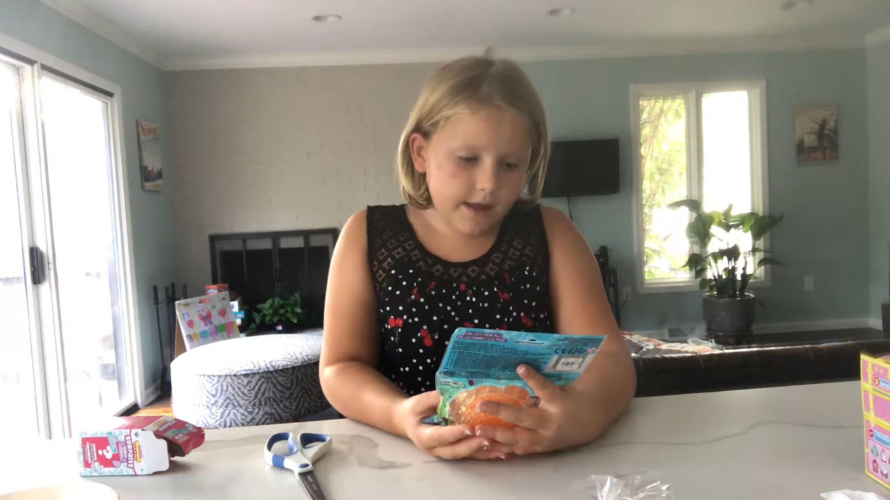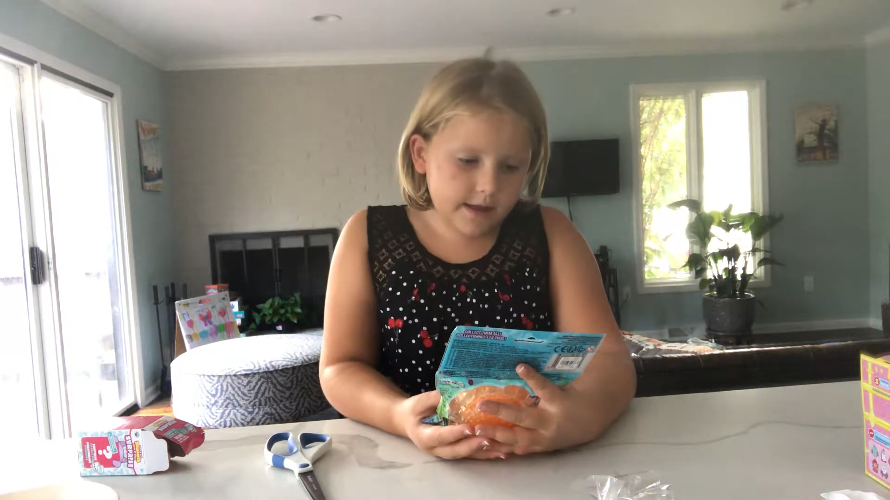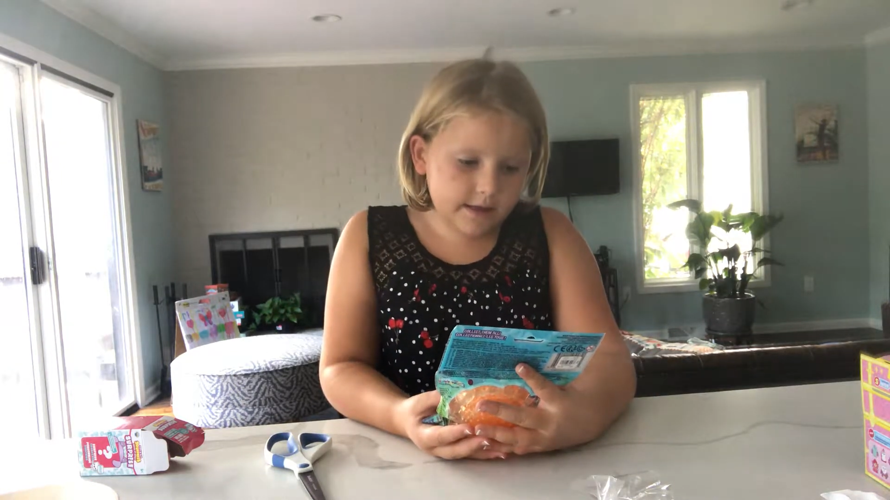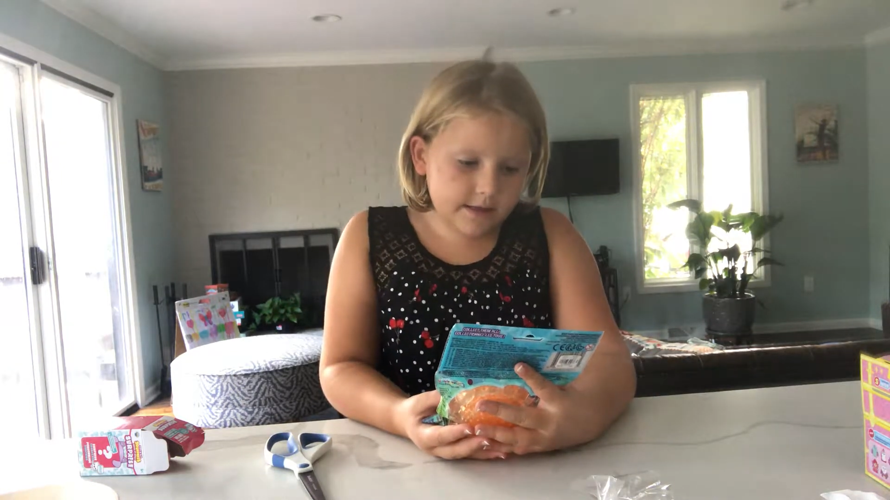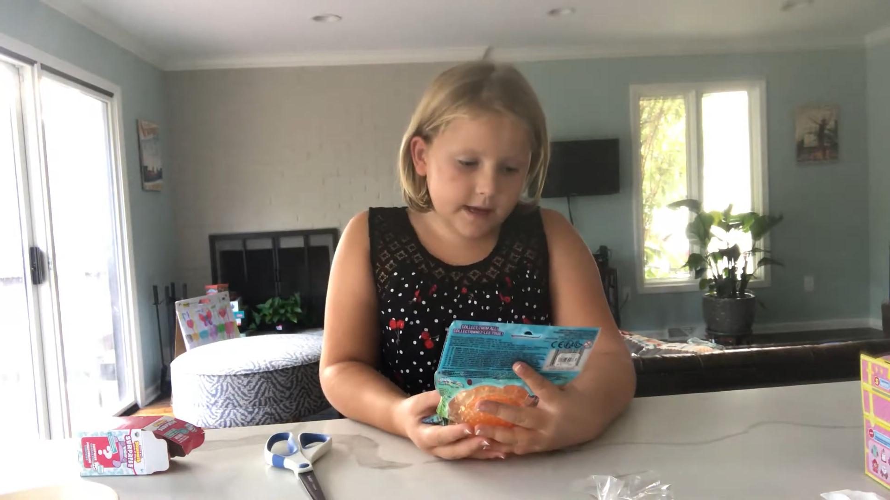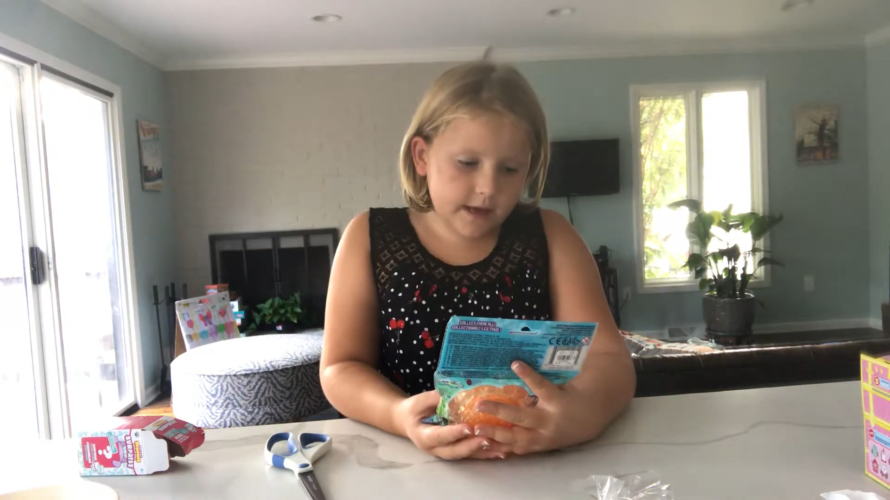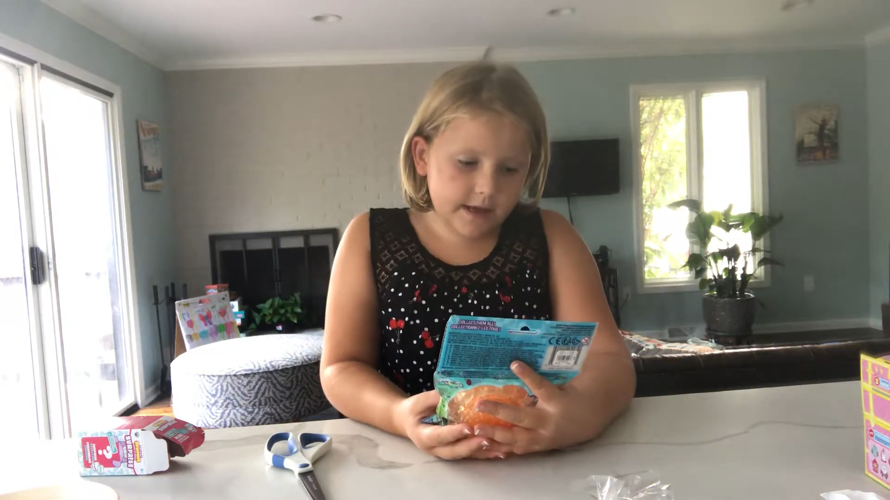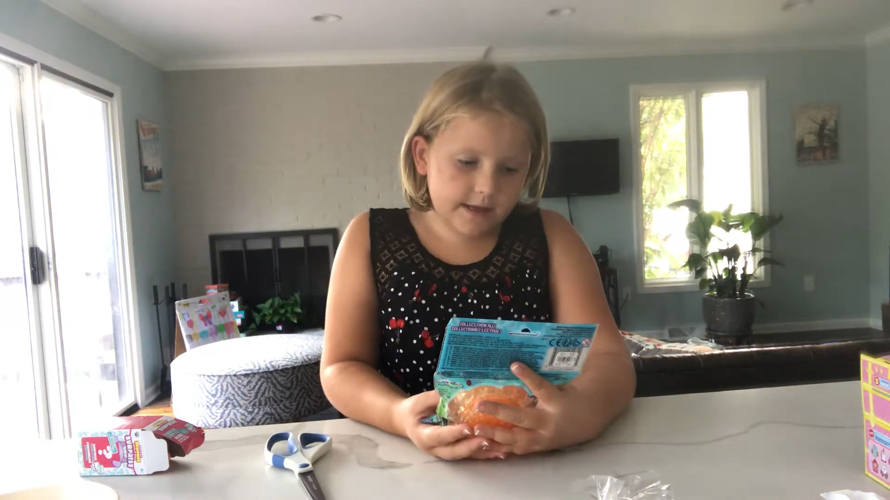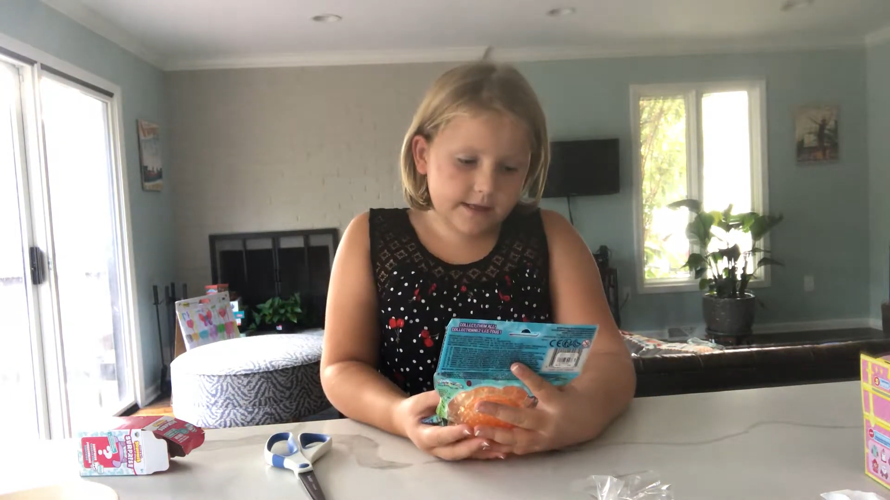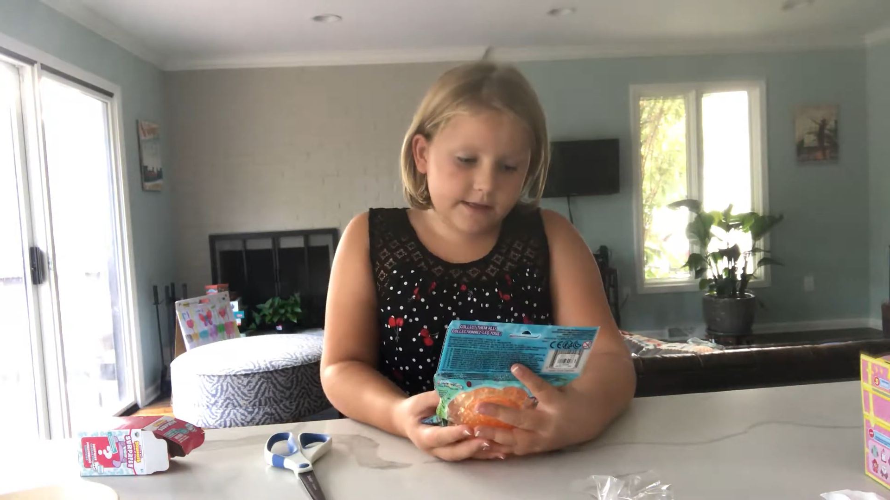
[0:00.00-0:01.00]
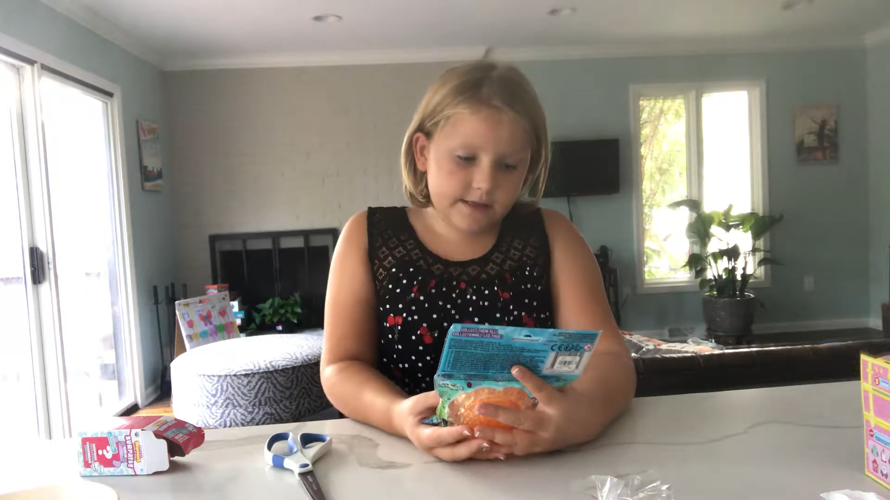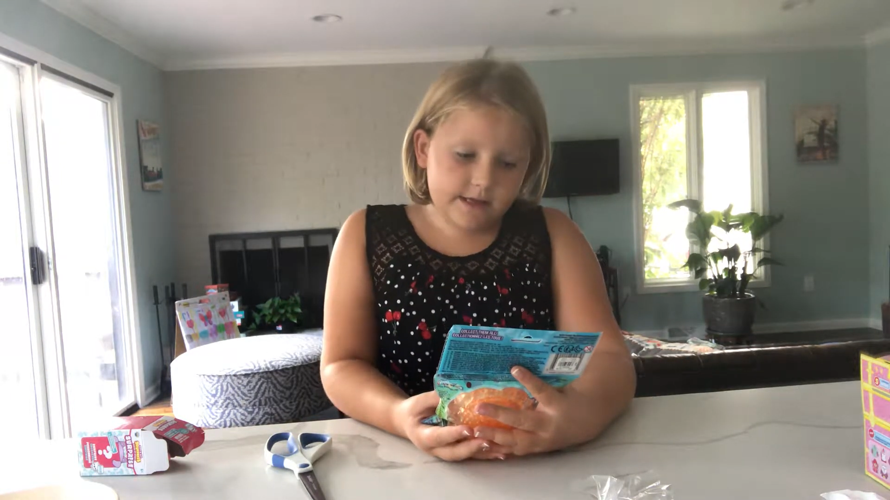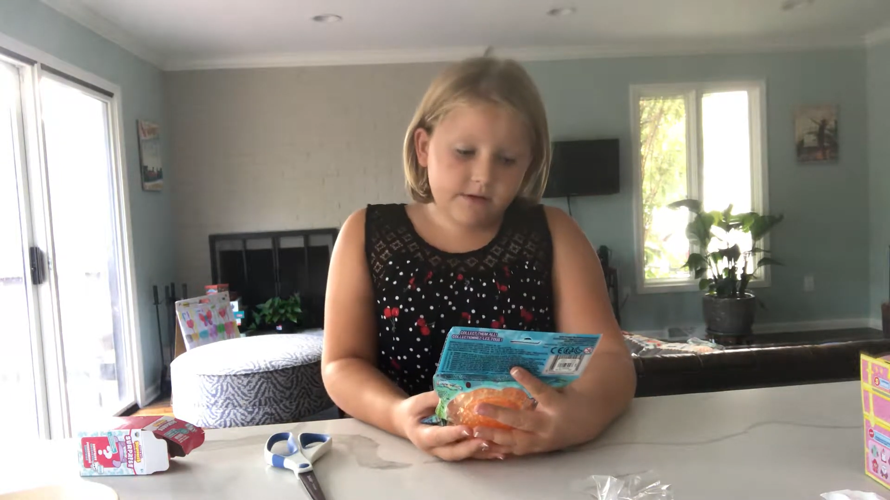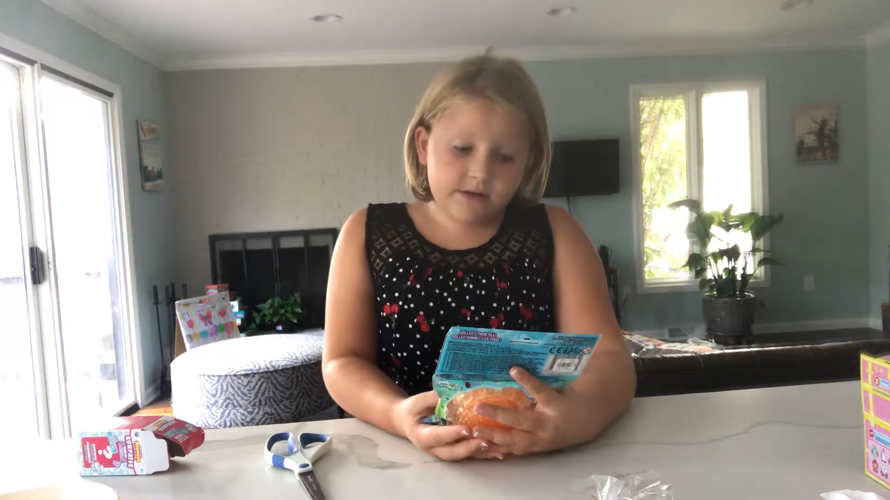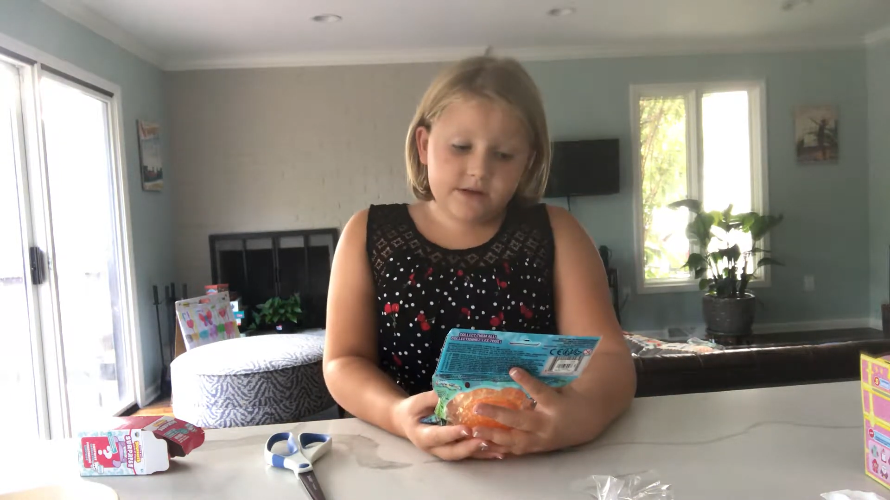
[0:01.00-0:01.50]
is a
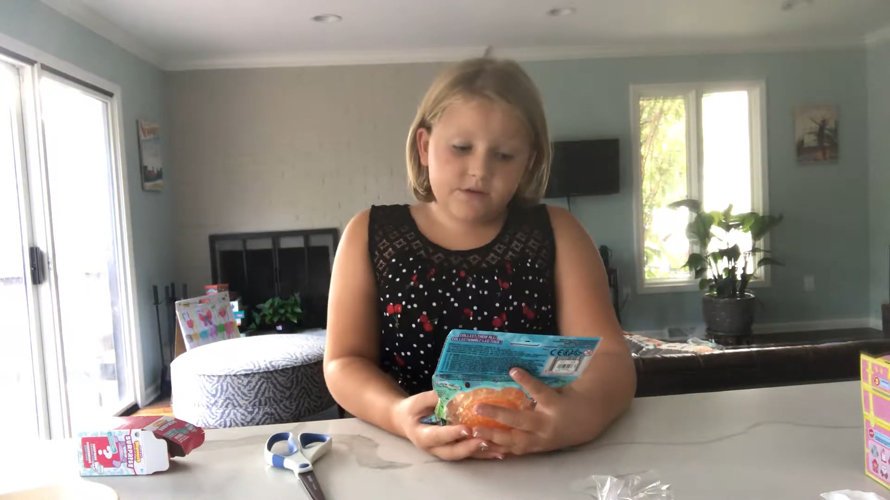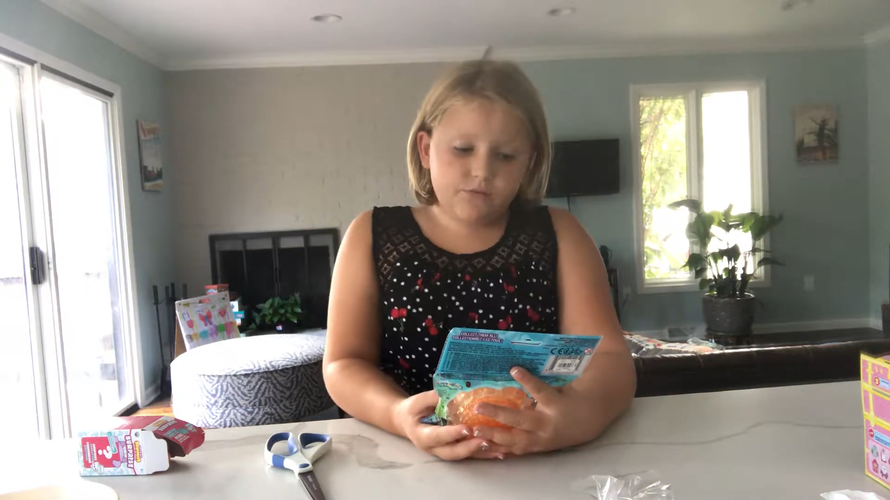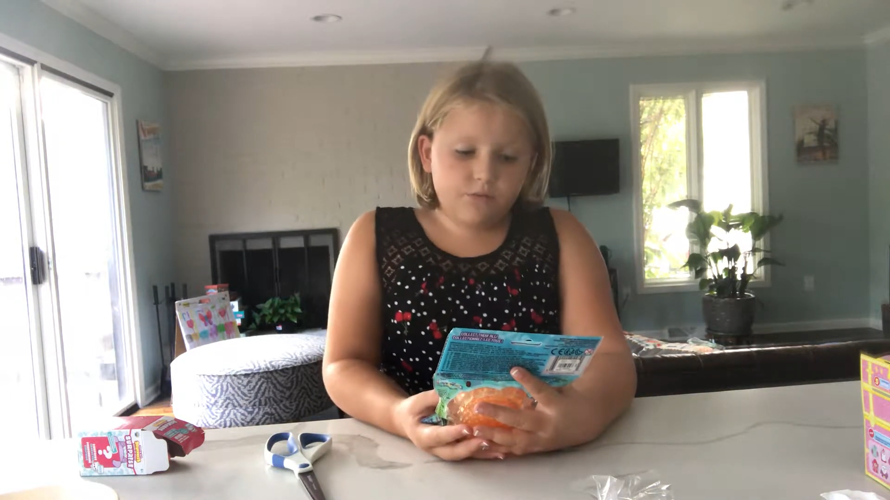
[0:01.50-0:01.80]
Series